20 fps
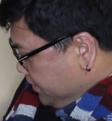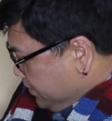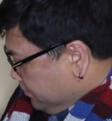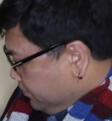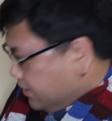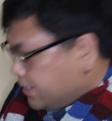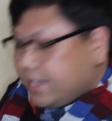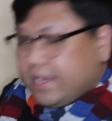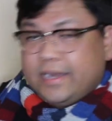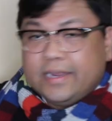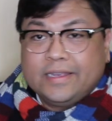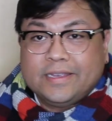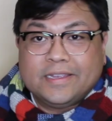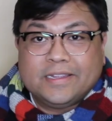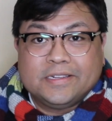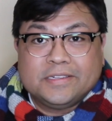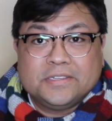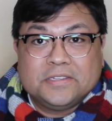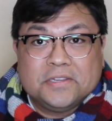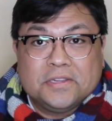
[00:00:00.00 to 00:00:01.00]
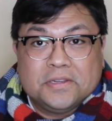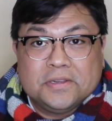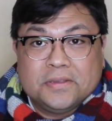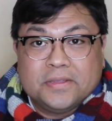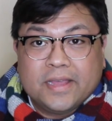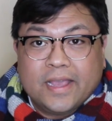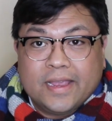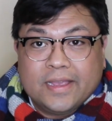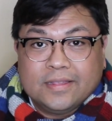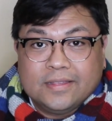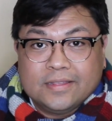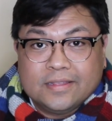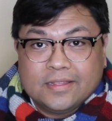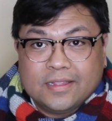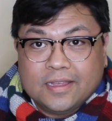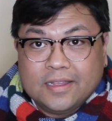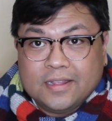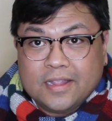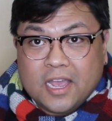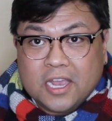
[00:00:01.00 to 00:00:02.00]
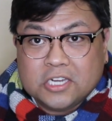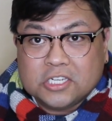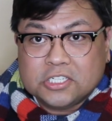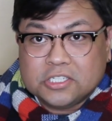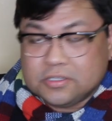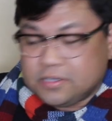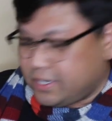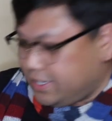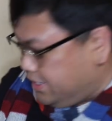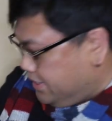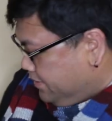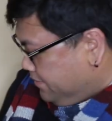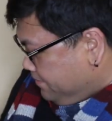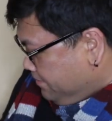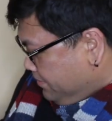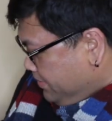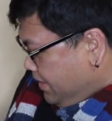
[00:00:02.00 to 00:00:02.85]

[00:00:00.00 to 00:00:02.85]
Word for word: and we're getting into the luxury